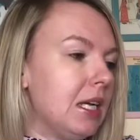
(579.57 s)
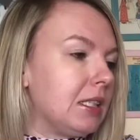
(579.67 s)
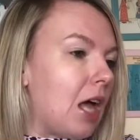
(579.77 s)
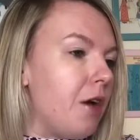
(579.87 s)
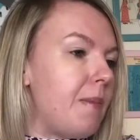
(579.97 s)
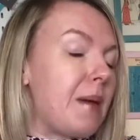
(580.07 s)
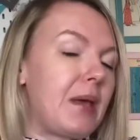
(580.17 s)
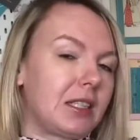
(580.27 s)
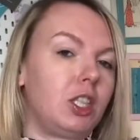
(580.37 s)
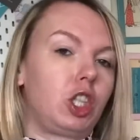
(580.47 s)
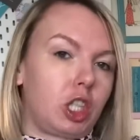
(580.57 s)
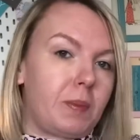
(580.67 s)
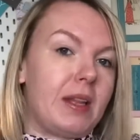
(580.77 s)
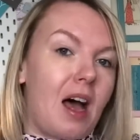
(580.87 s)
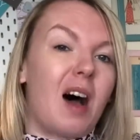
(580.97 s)
So maybe it's an
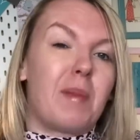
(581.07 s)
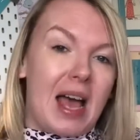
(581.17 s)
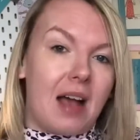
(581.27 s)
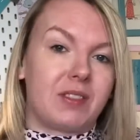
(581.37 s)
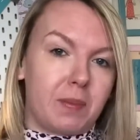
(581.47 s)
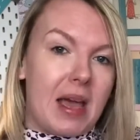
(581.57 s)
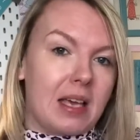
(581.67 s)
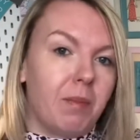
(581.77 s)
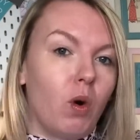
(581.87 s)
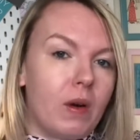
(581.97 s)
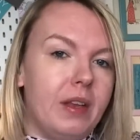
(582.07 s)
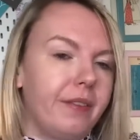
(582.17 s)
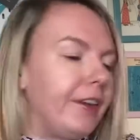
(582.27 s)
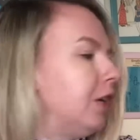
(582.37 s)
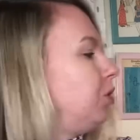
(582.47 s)
adjustment that I might have to make more in the
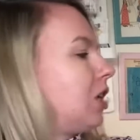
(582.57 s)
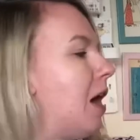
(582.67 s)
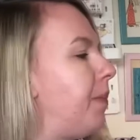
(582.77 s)
future.